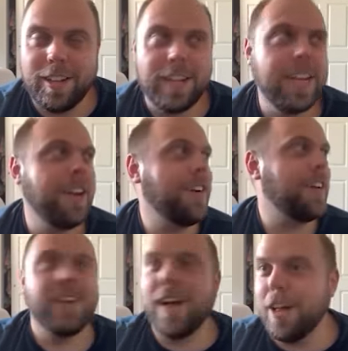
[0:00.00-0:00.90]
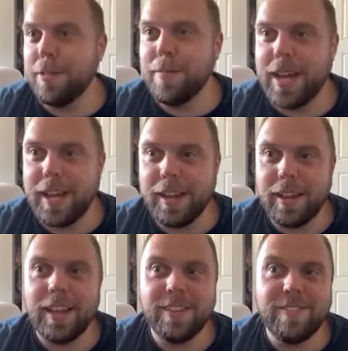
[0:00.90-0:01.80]
Got rid of all my
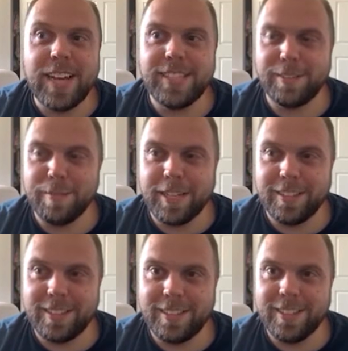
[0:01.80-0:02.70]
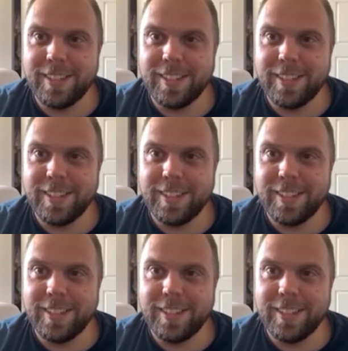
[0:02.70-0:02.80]
investments.